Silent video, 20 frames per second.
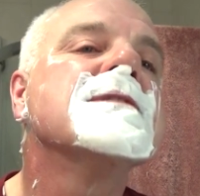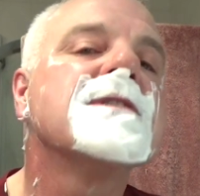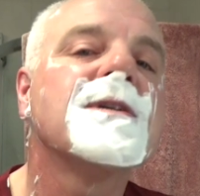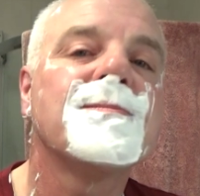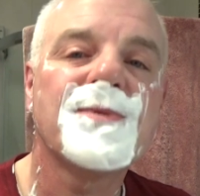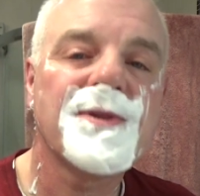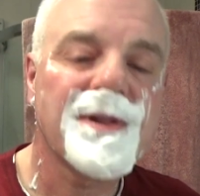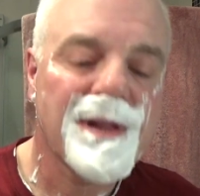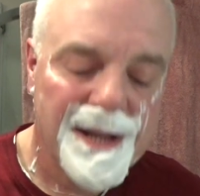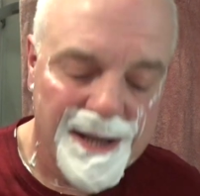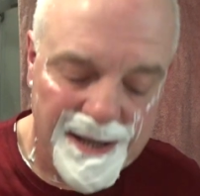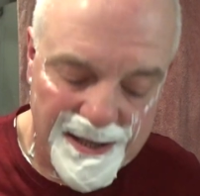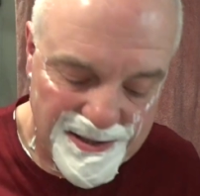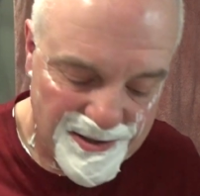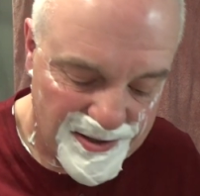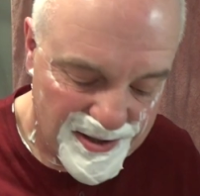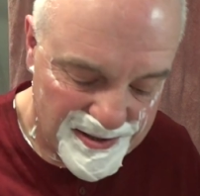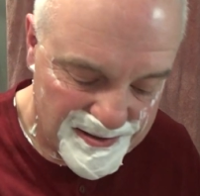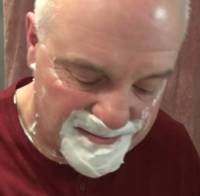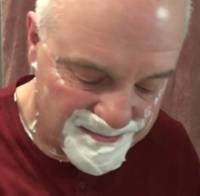I'll put the link and
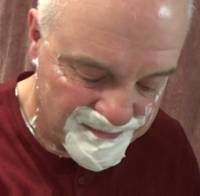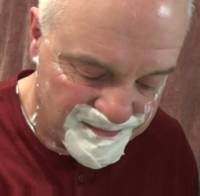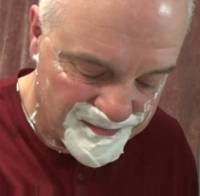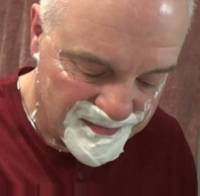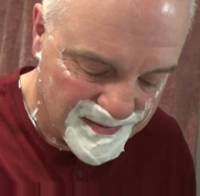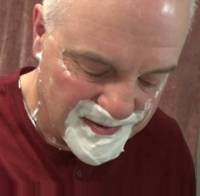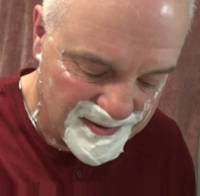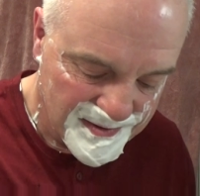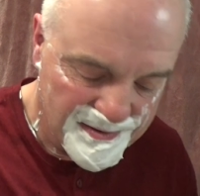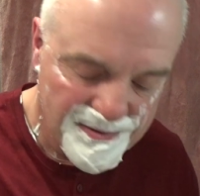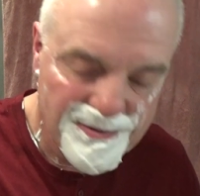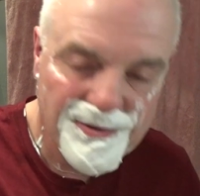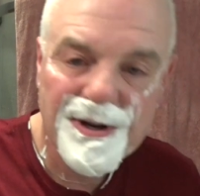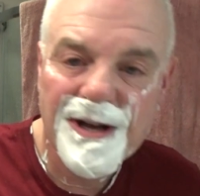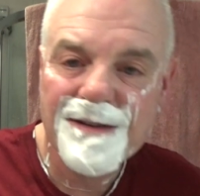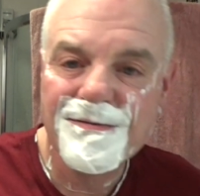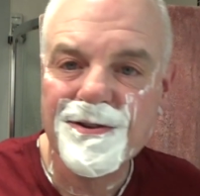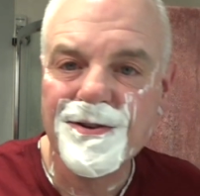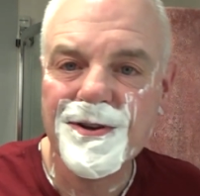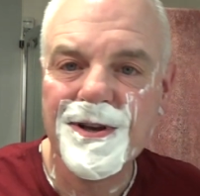you can go and
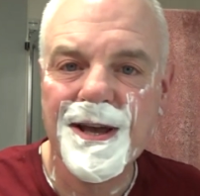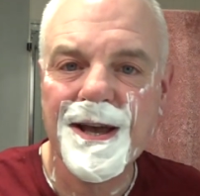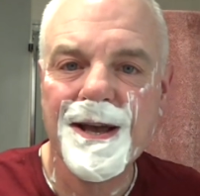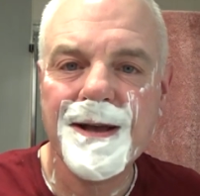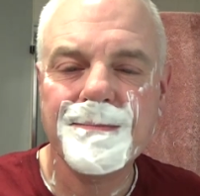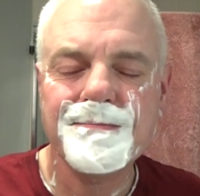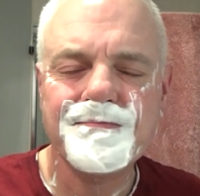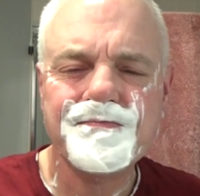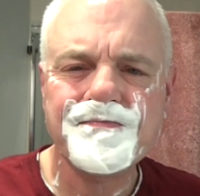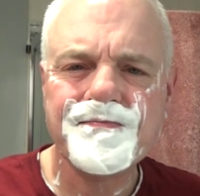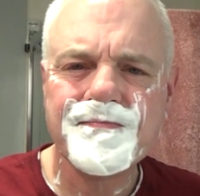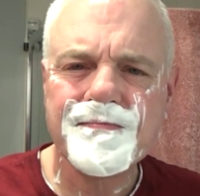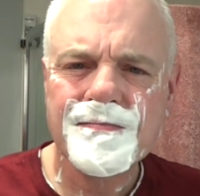have a look at it.